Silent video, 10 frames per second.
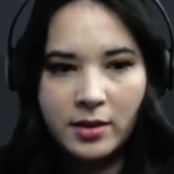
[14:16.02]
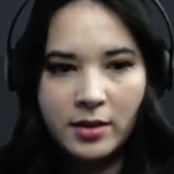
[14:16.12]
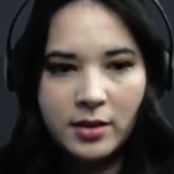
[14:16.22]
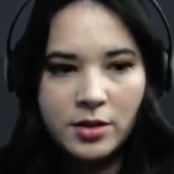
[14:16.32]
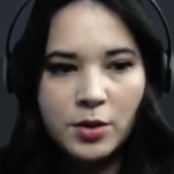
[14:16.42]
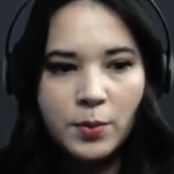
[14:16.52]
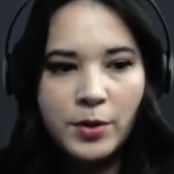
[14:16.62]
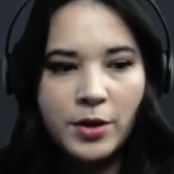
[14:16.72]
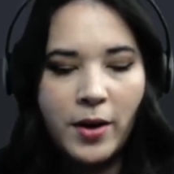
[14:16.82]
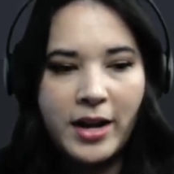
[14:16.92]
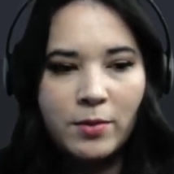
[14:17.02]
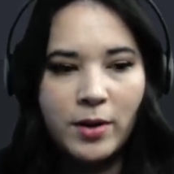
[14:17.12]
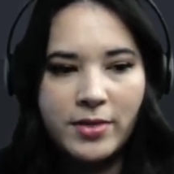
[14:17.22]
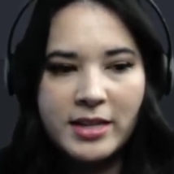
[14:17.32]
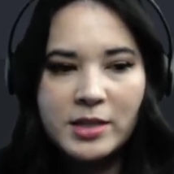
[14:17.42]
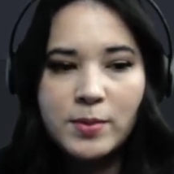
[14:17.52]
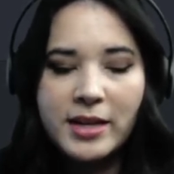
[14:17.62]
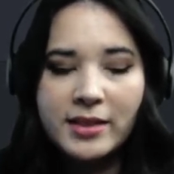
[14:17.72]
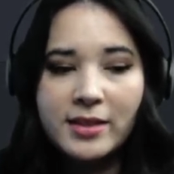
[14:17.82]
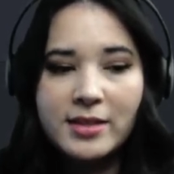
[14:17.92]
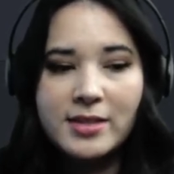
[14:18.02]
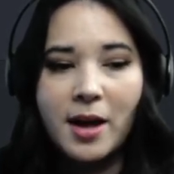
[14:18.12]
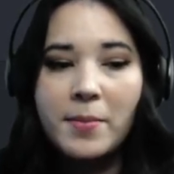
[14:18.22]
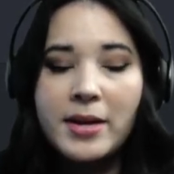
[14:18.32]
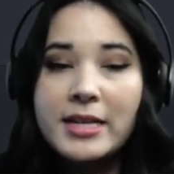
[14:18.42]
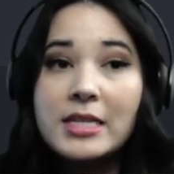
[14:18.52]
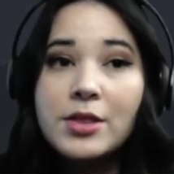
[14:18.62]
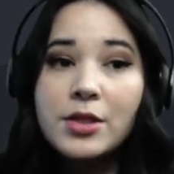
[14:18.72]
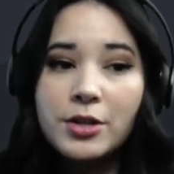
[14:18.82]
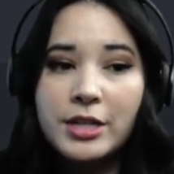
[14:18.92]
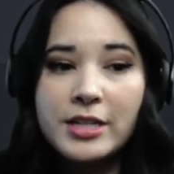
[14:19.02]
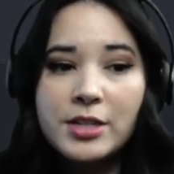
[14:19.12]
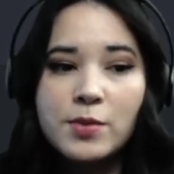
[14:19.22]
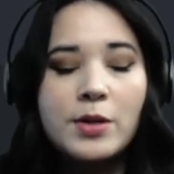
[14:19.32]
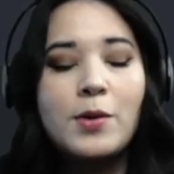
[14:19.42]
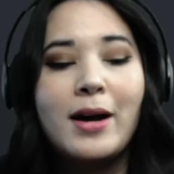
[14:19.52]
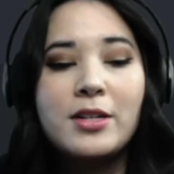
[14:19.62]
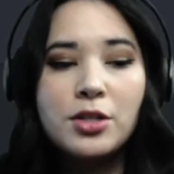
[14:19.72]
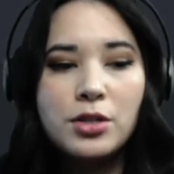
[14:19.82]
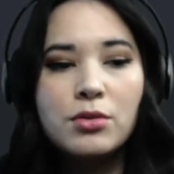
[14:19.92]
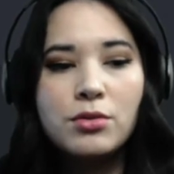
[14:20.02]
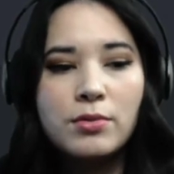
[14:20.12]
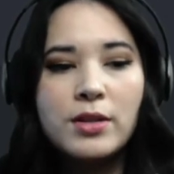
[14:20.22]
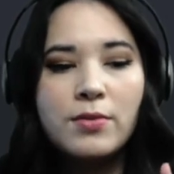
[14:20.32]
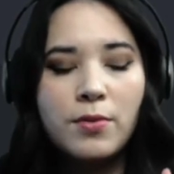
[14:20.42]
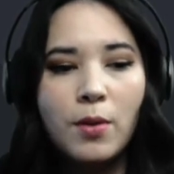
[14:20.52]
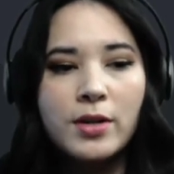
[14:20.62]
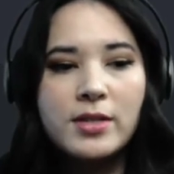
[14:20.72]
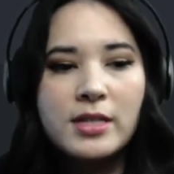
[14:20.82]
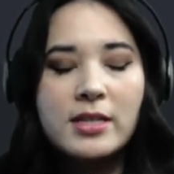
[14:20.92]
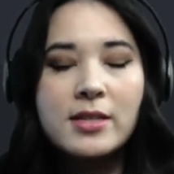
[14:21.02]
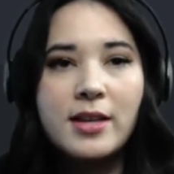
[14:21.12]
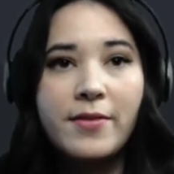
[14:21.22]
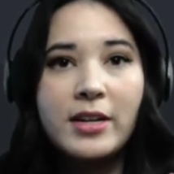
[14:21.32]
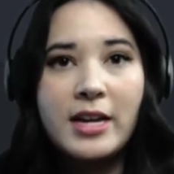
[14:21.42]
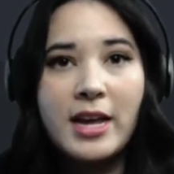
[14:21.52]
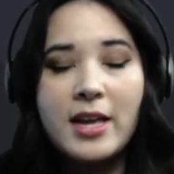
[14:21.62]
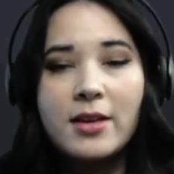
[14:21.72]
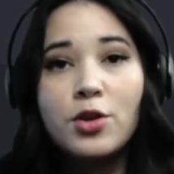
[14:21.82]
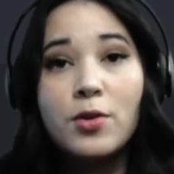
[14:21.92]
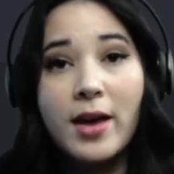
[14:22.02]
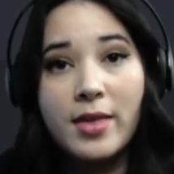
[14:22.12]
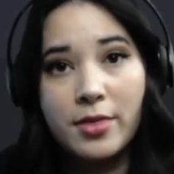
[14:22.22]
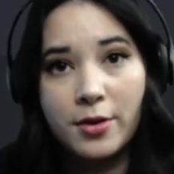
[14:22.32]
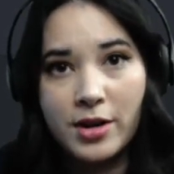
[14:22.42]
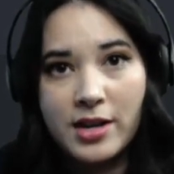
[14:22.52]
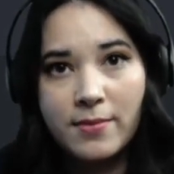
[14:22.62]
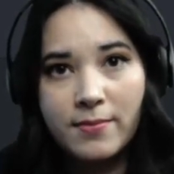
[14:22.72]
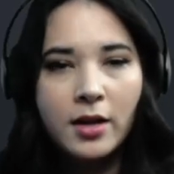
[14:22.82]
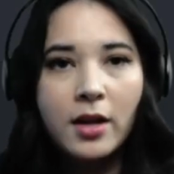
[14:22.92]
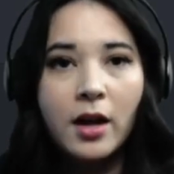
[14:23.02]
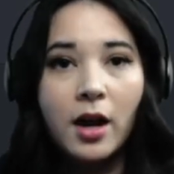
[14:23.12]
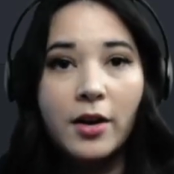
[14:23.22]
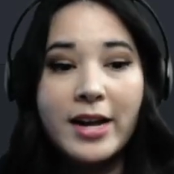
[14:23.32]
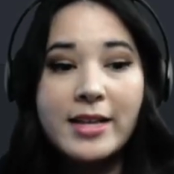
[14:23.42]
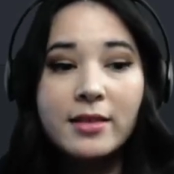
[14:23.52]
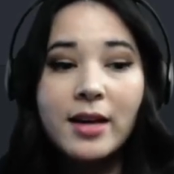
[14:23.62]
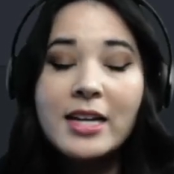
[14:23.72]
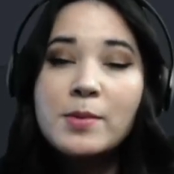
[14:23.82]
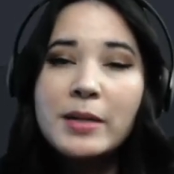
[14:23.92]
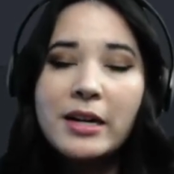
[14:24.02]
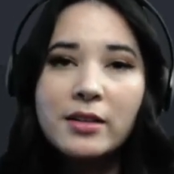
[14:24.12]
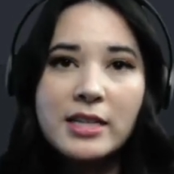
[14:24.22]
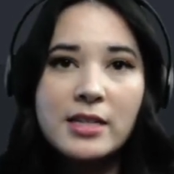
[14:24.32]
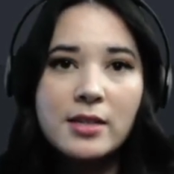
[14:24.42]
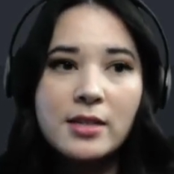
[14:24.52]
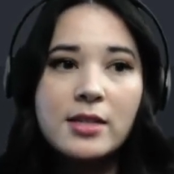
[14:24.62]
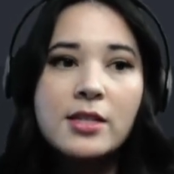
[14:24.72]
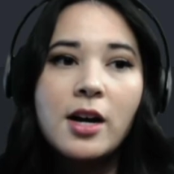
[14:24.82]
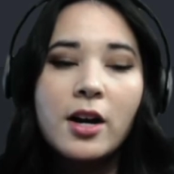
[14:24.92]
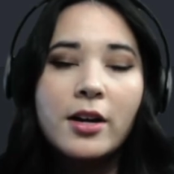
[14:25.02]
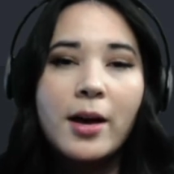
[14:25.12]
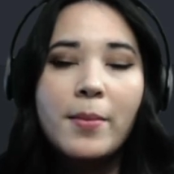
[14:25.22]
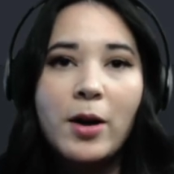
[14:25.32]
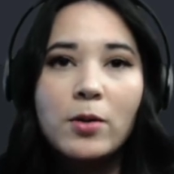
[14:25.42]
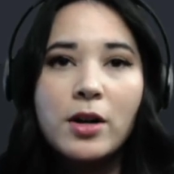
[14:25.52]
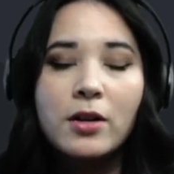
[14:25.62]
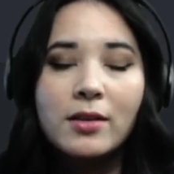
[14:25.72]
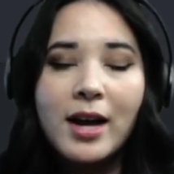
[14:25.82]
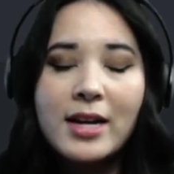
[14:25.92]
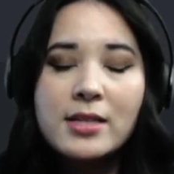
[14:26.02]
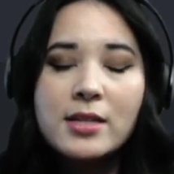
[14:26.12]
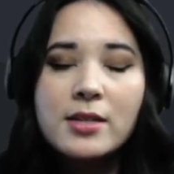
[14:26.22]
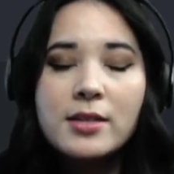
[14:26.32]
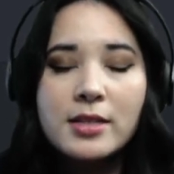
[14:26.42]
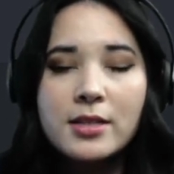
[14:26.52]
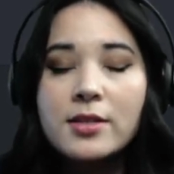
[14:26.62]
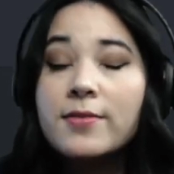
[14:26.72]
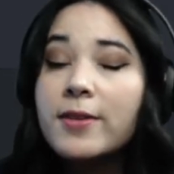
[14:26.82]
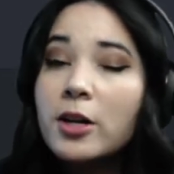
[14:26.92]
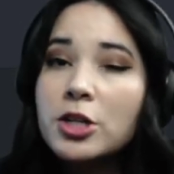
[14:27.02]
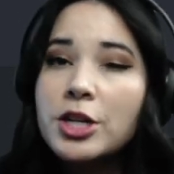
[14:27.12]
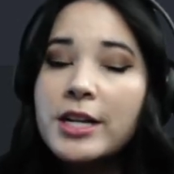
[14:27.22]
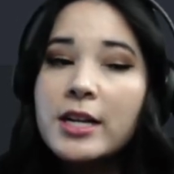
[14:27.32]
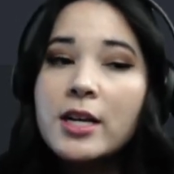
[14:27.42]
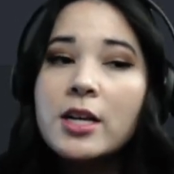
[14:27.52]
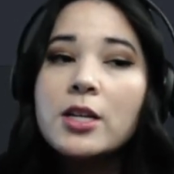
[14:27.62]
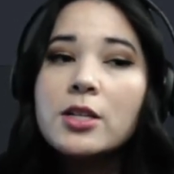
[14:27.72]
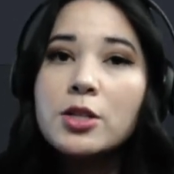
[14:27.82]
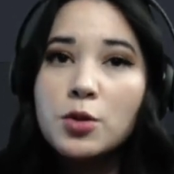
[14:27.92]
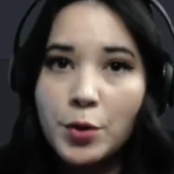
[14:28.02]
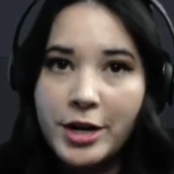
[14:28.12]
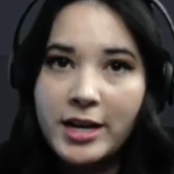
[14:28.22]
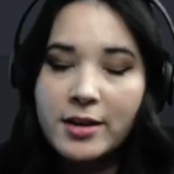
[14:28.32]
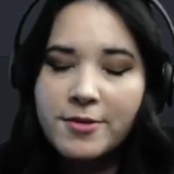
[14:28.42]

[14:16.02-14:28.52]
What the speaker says: So when we go ahead and run this, we get that the sum is 30. So when you add 2, 3, 4, 6, 7, and 8, you get 30. All right, last but not least, let's talk about our last list function, sorted.